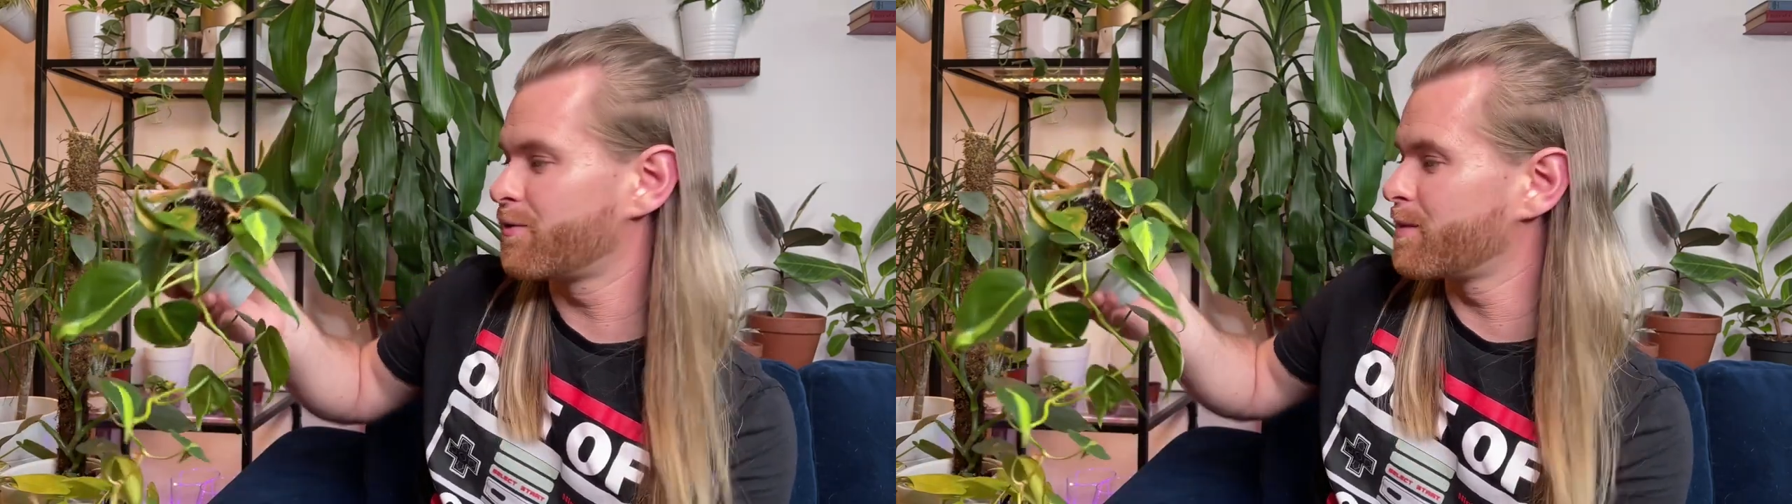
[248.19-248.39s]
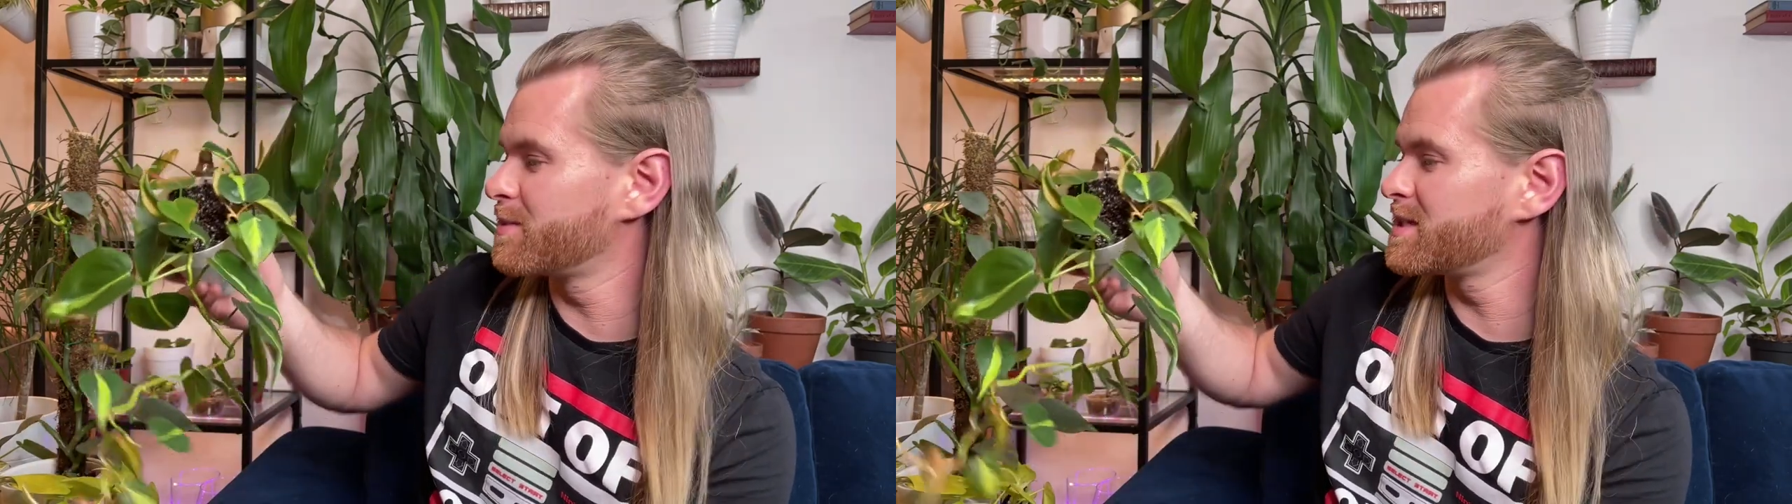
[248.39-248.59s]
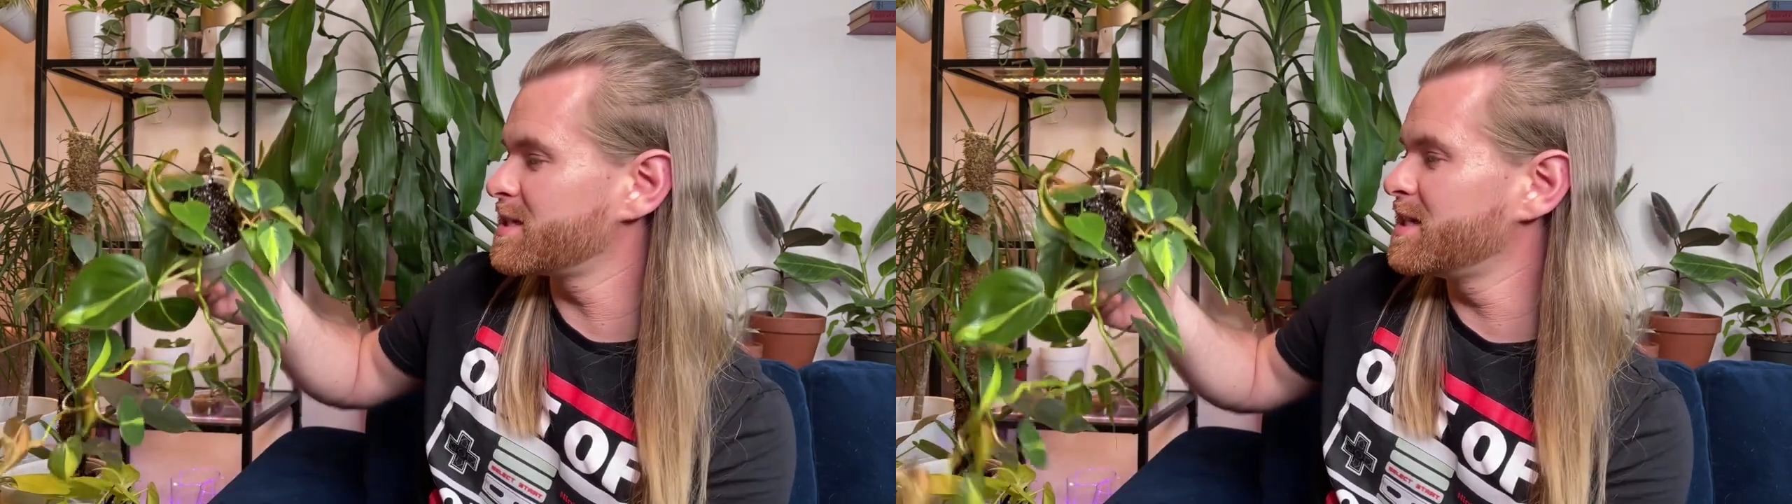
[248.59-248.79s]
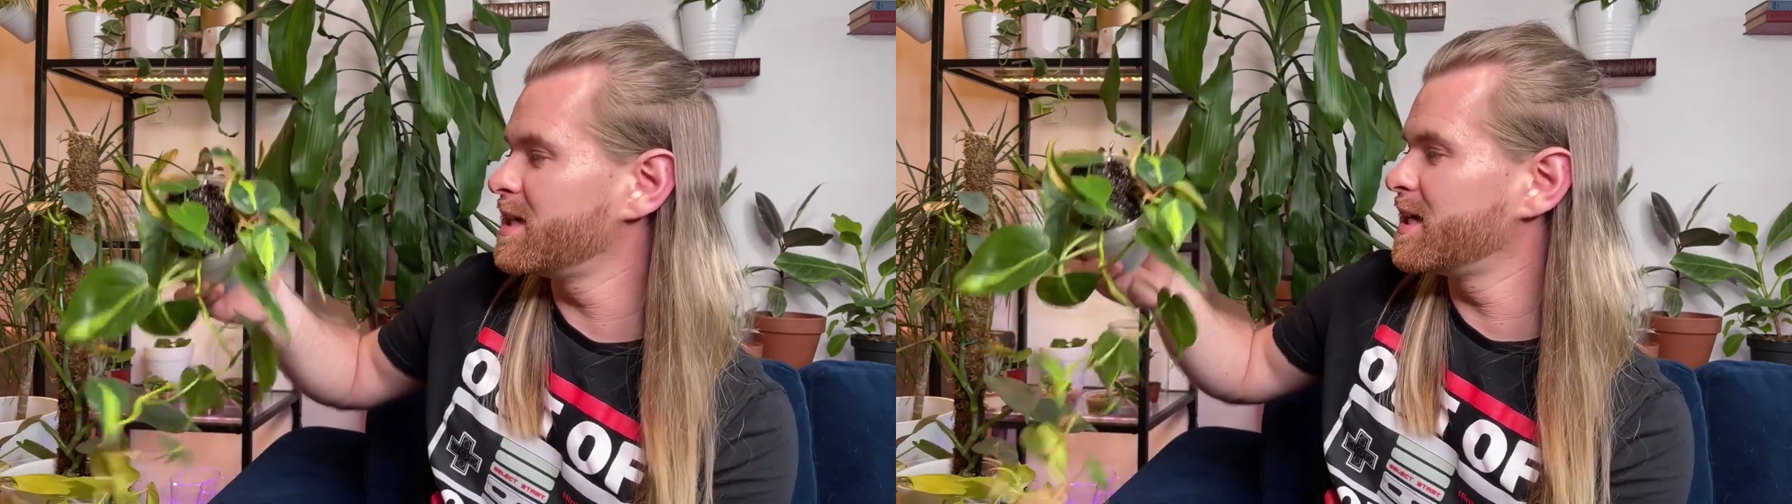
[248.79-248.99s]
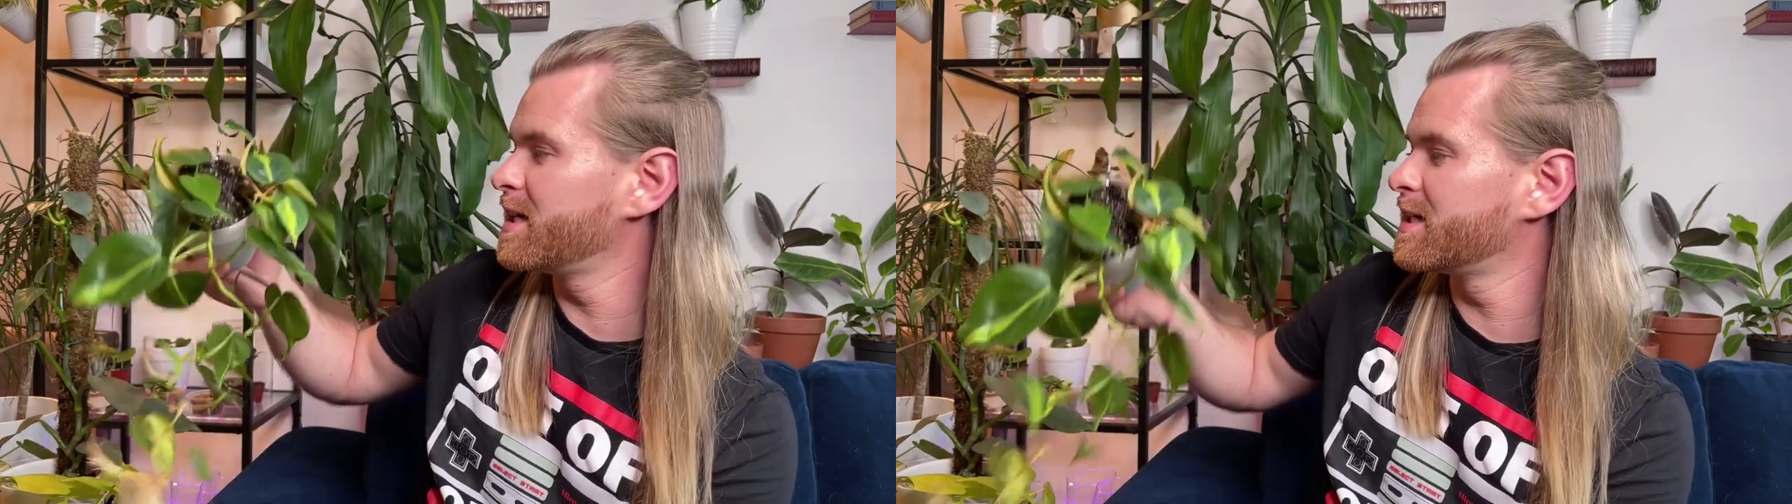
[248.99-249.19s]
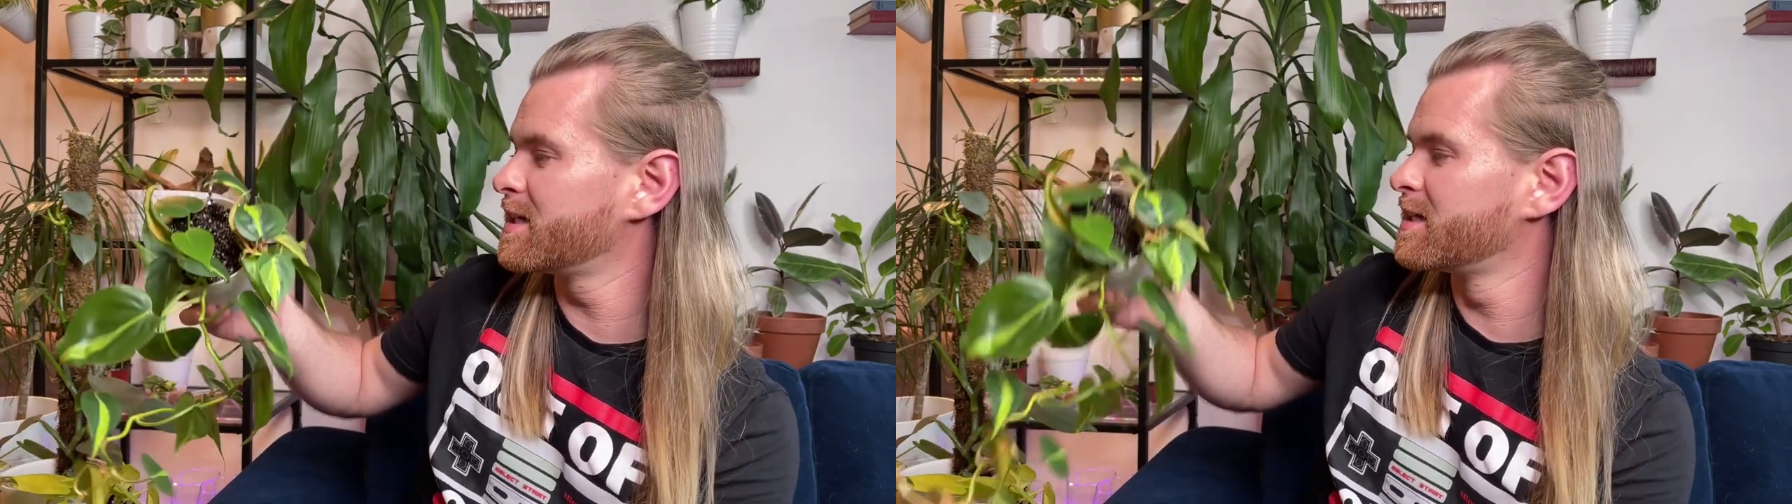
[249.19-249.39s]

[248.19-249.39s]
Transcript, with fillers: from the ceiling.